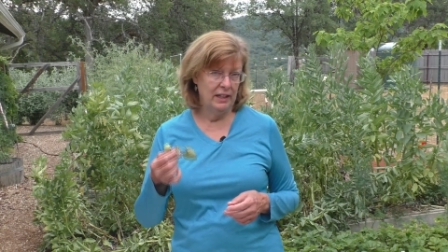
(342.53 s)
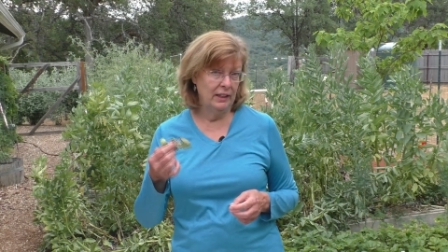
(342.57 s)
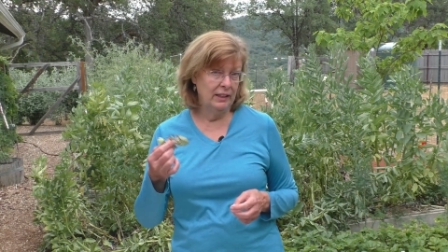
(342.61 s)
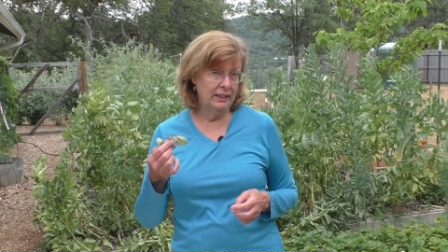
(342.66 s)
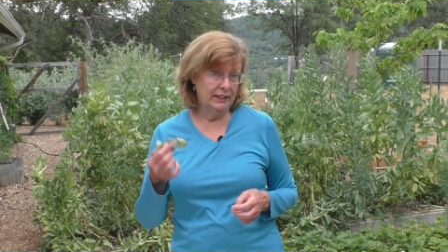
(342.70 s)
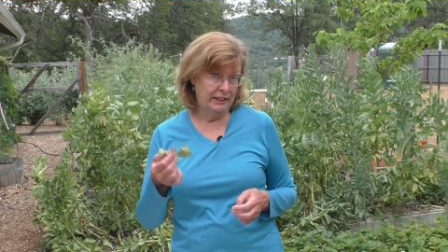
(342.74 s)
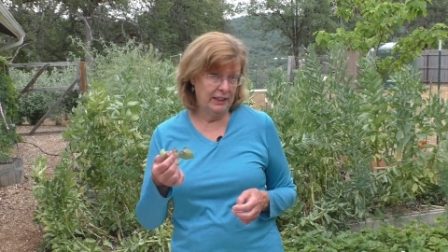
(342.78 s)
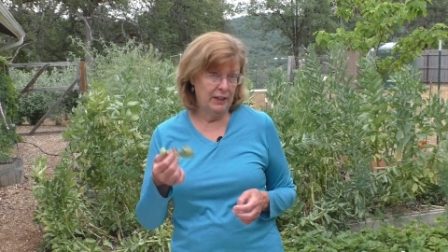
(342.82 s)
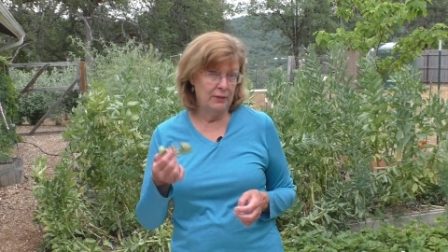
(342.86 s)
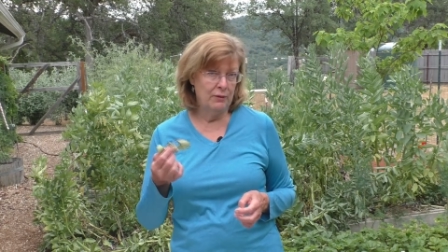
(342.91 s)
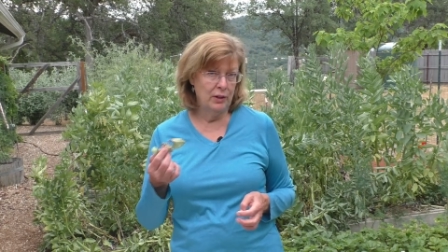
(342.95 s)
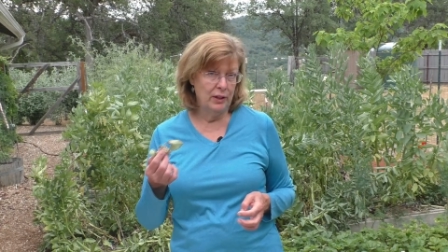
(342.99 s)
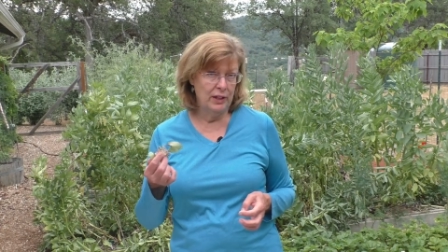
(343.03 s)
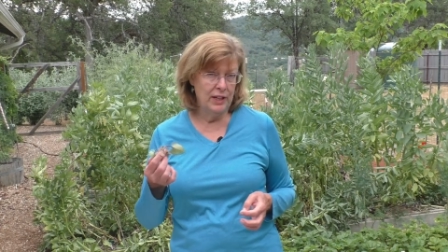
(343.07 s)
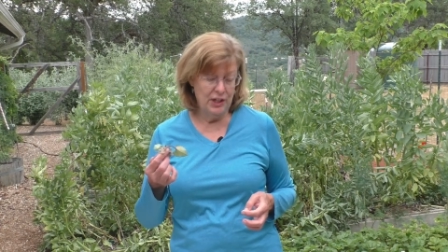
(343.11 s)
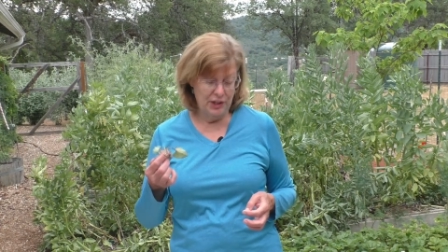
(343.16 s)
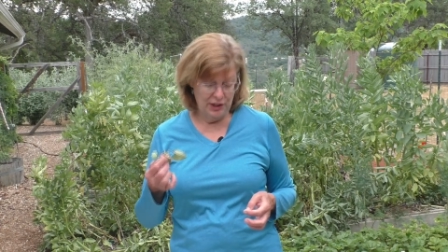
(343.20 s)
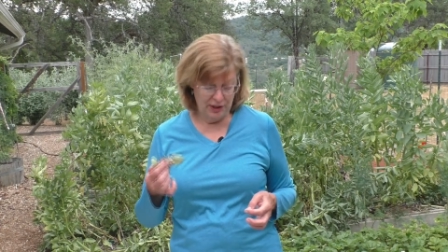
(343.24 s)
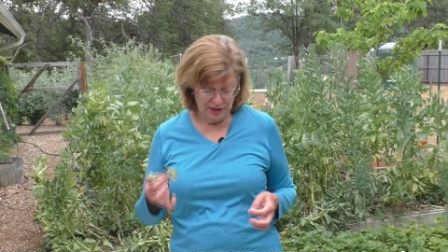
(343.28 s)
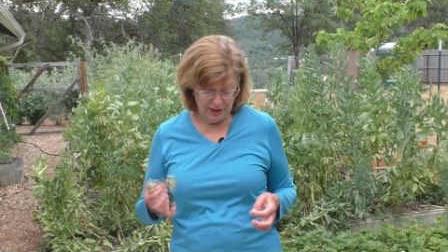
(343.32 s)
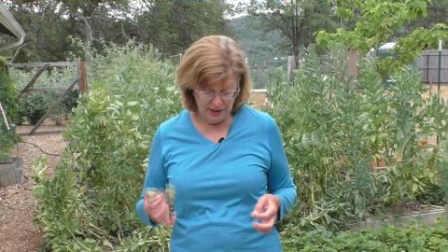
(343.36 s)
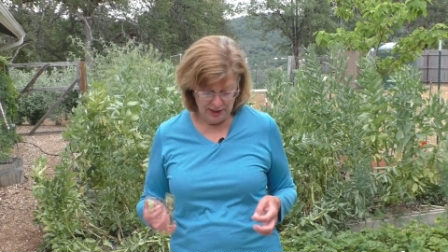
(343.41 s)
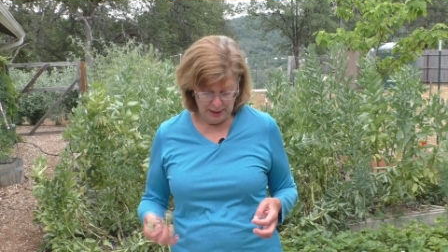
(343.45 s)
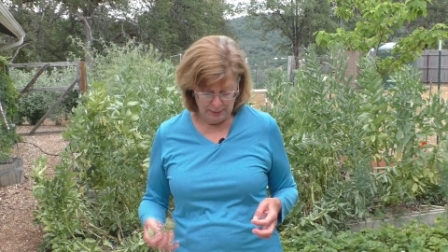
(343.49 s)
several
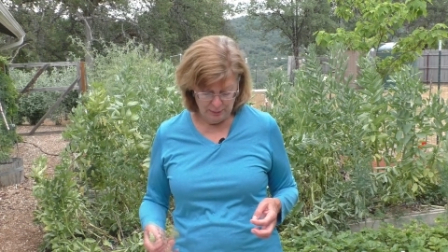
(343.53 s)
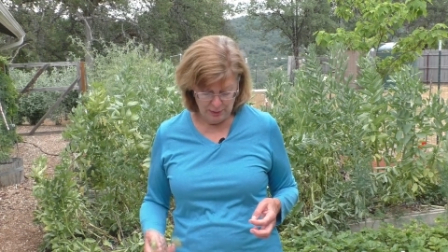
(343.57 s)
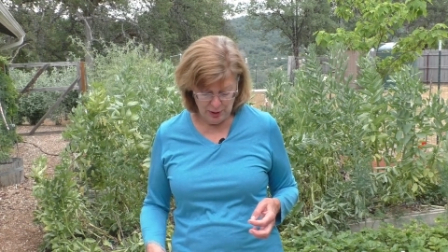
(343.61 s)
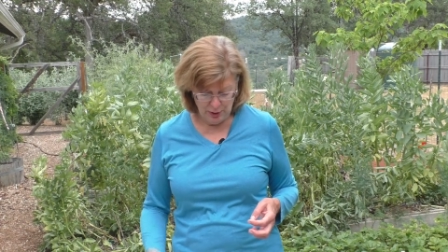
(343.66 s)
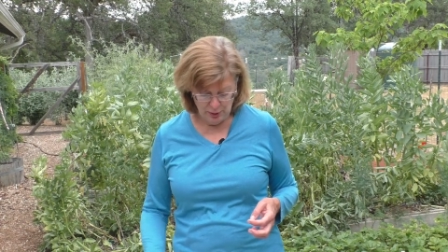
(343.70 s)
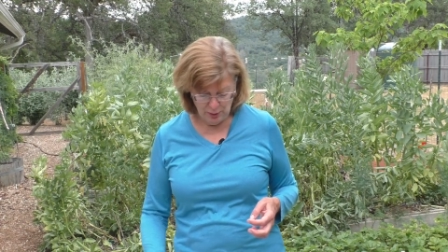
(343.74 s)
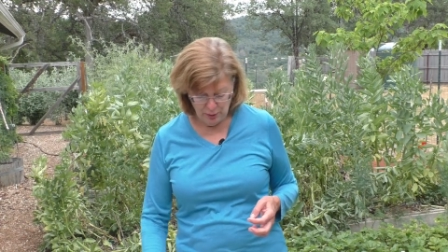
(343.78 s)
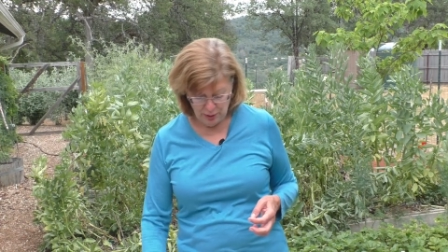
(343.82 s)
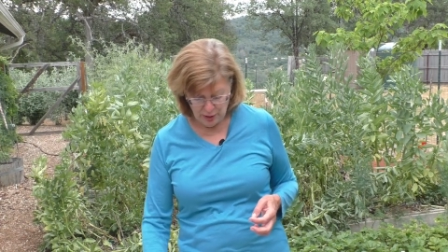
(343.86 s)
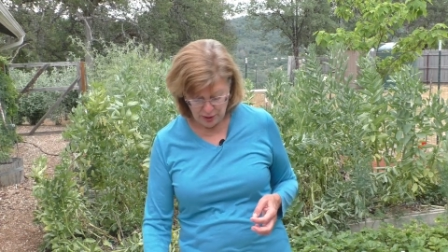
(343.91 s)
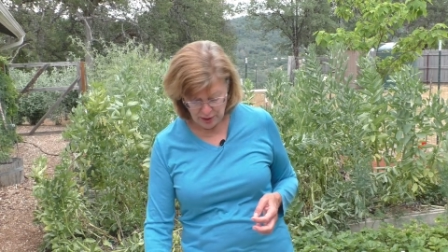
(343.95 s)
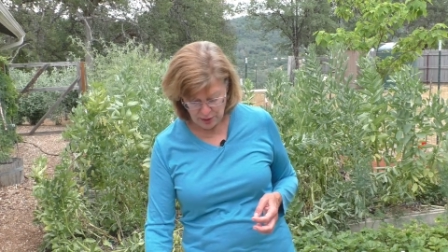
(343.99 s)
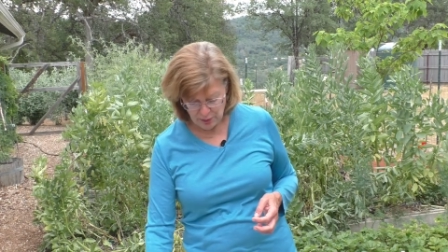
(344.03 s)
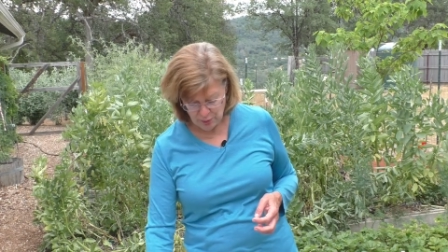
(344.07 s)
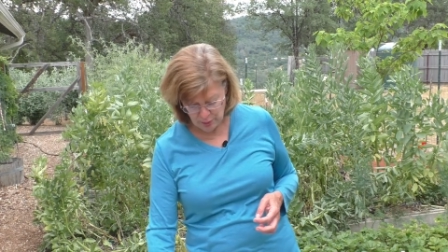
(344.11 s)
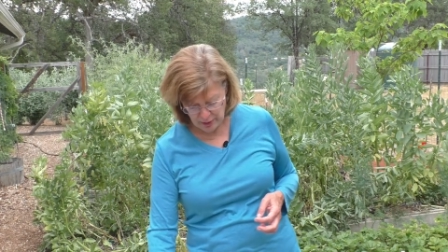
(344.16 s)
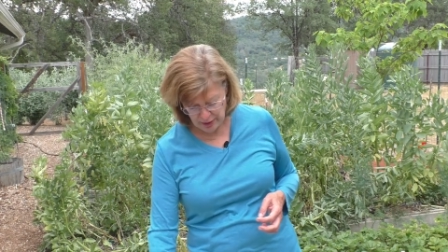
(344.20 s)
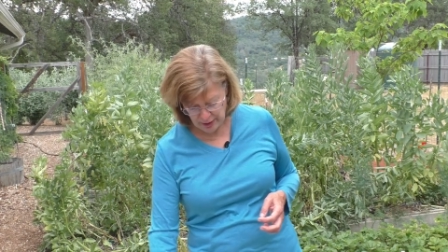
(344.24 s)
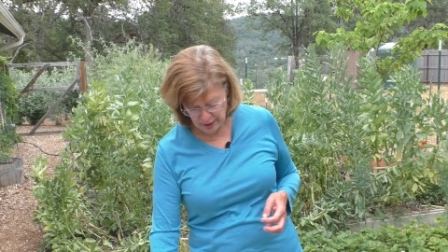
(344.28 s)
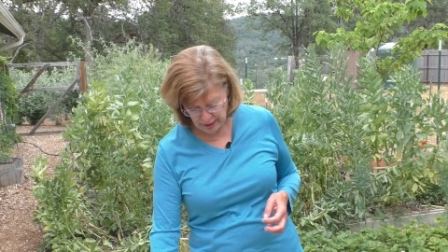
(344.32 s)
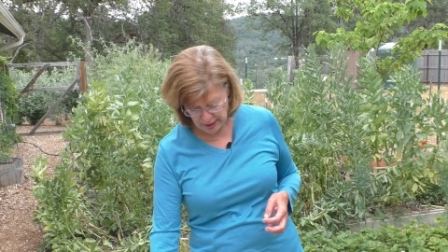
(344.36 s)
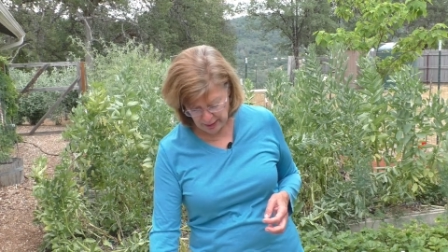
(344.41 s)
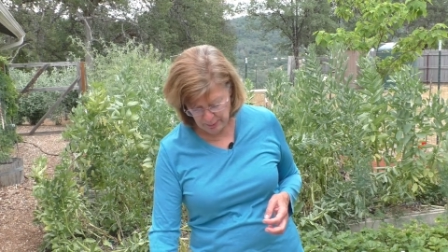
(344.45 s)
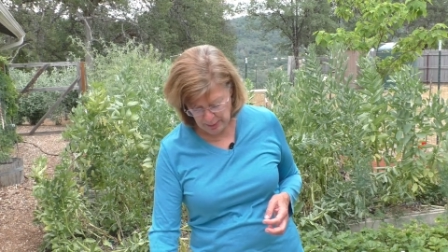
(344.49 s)
inches deep, 2 to
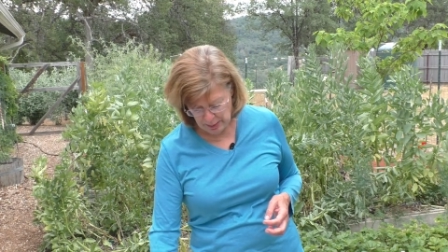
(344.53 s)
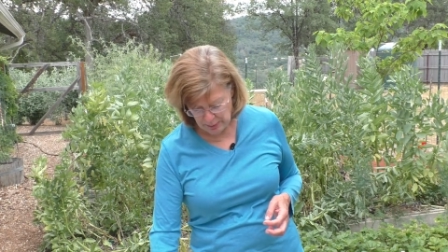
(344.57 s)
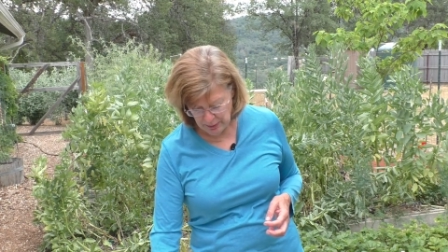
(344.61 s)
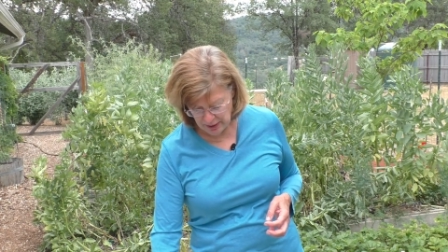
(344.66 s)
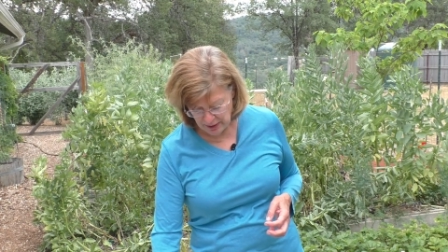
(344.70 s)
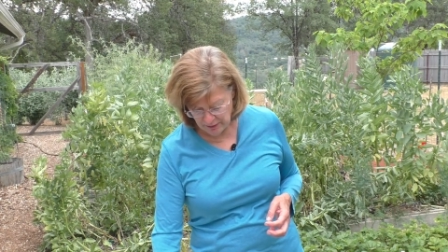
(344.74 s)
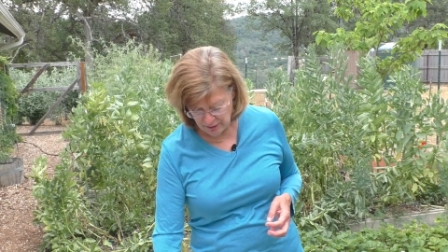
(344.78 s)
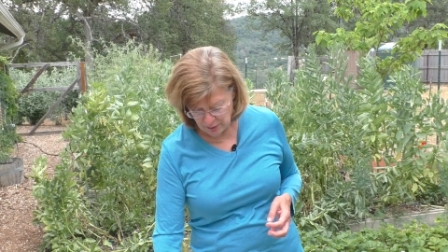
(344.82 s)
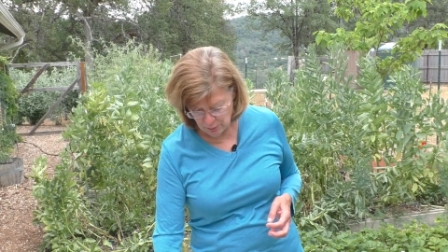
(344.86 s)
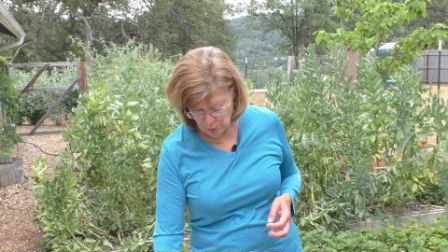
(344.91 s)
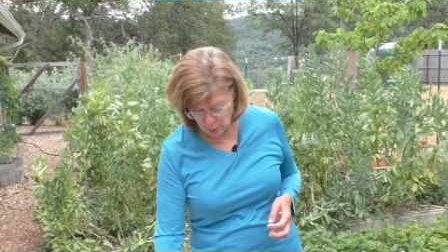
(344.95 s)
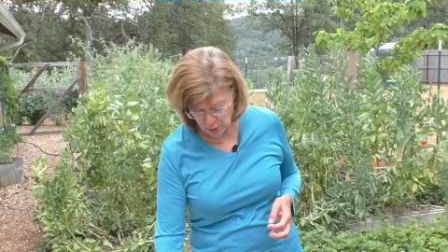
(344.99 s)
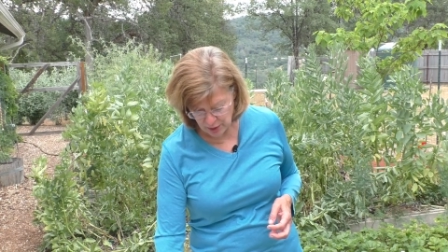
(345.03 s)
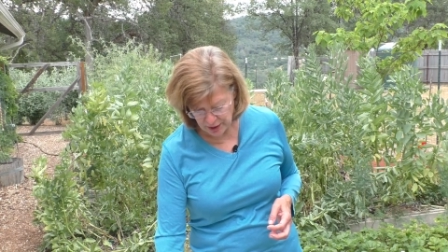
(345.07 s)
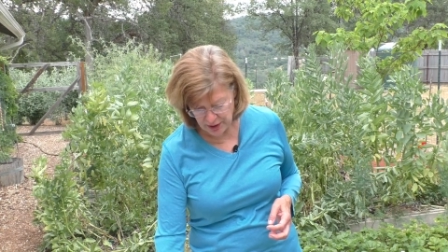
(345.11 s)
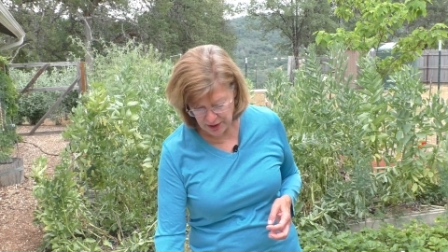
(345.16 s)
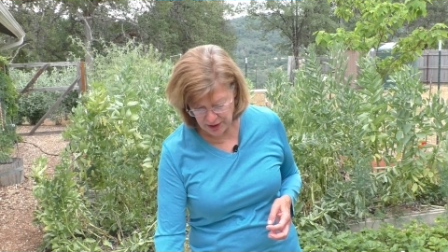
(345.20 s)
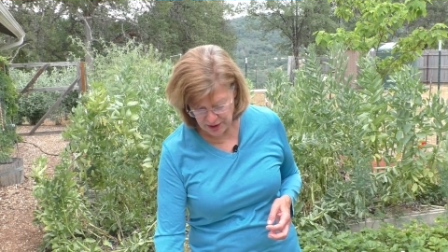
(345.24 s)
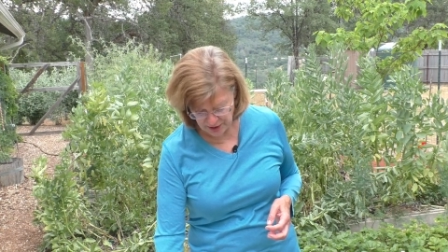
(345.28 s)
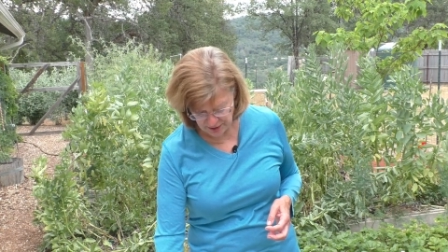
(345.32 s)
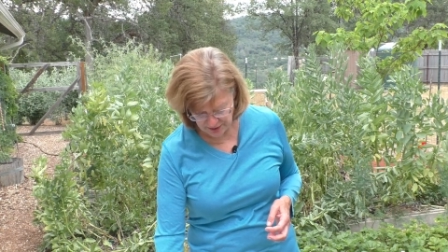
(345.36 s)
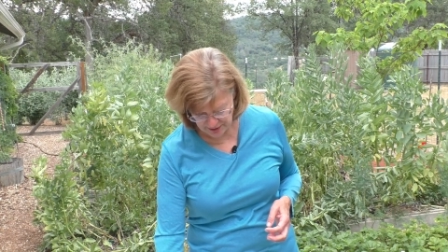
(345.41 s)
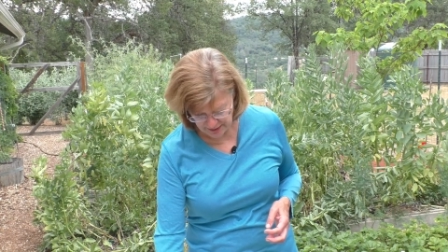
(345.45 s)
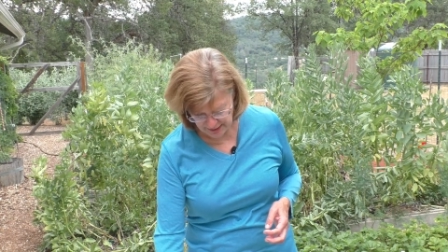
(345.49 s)
3, maybe even more
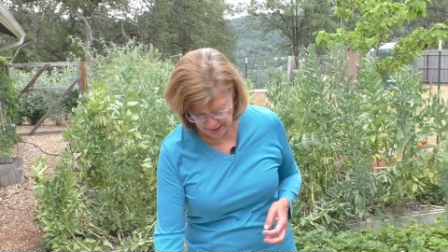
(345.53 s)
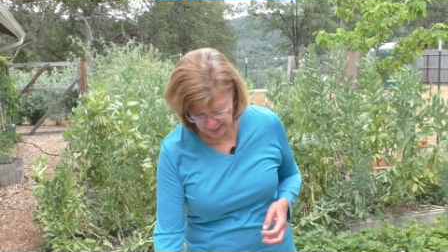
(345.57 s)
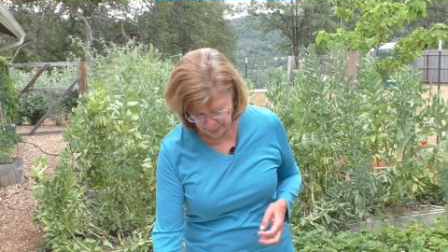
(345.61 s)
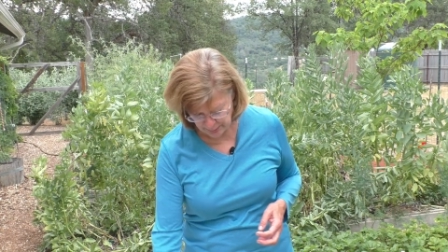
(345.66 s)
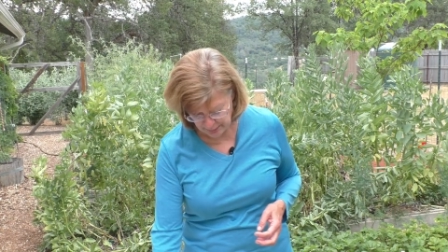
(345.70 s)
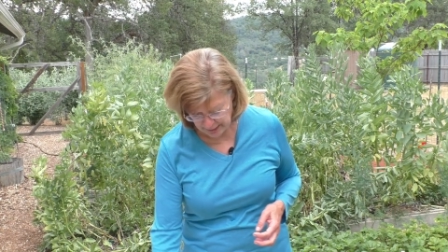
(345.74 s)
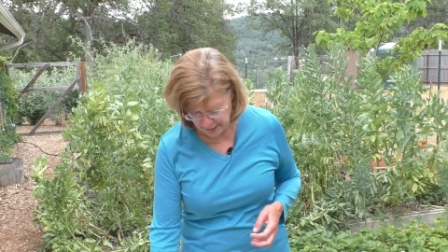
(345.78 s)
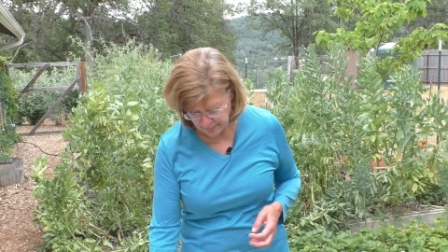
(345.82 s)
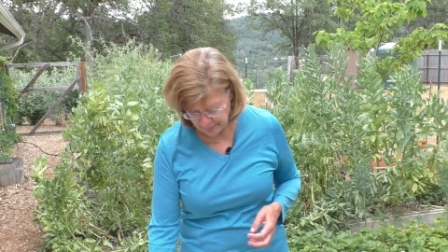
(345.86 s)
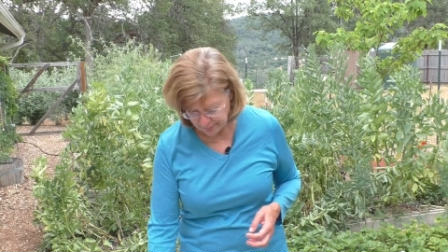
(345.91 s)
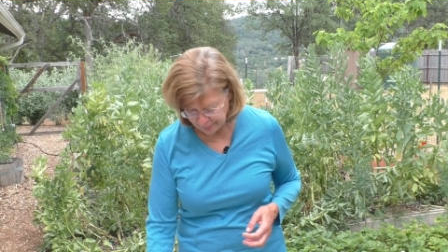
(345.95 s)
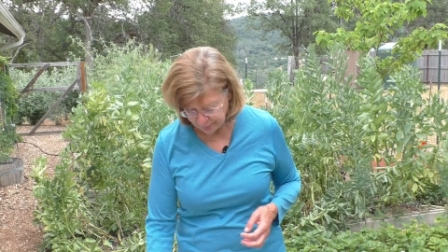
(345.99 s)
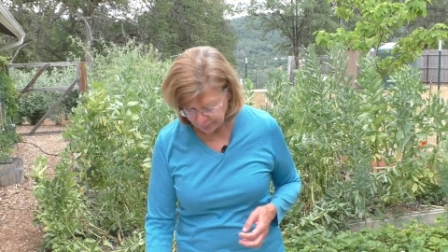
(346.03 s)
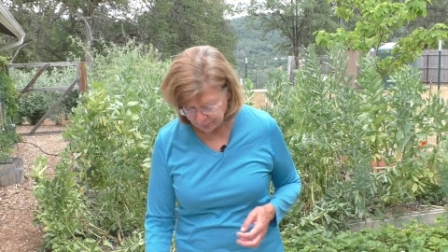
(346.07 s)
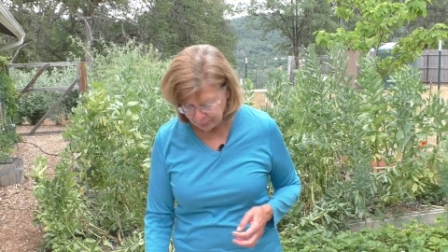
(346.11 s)
inches deeply.